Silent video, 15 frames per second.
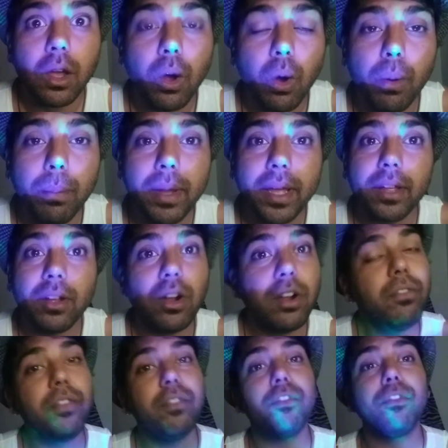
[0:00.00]
"Oh my
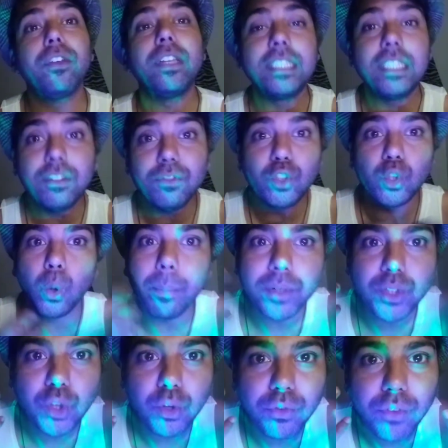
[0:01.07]
God, we've received so
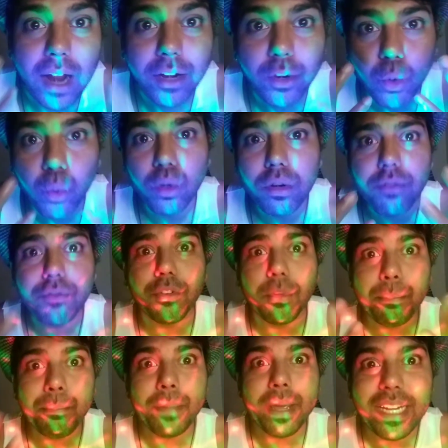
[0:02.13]
much of unknown
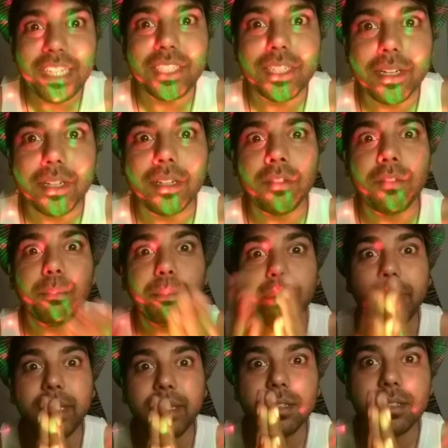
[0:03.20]
information.
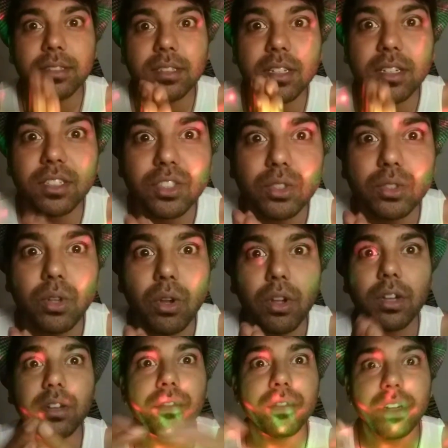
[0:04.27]
Being a
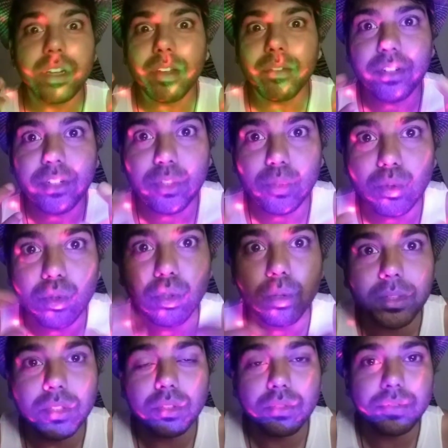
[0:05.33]
stork, we never knew so
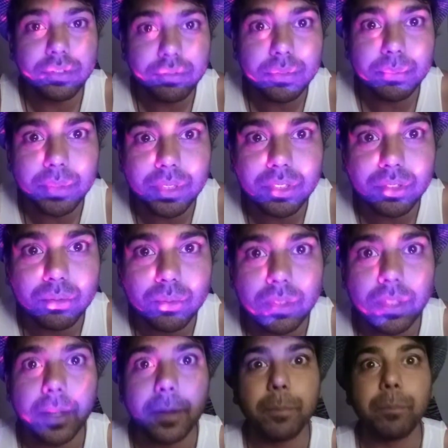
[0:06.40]
much of information was
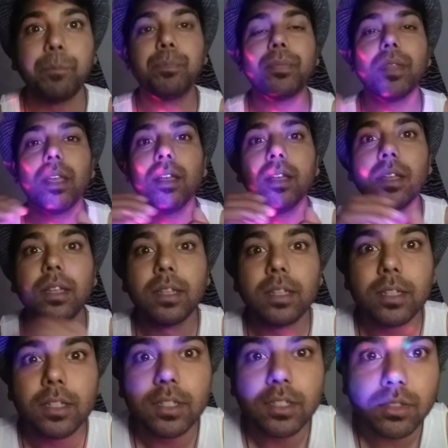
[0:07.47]
there."
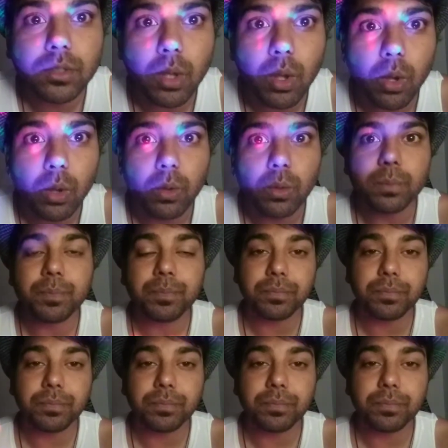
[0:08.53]
So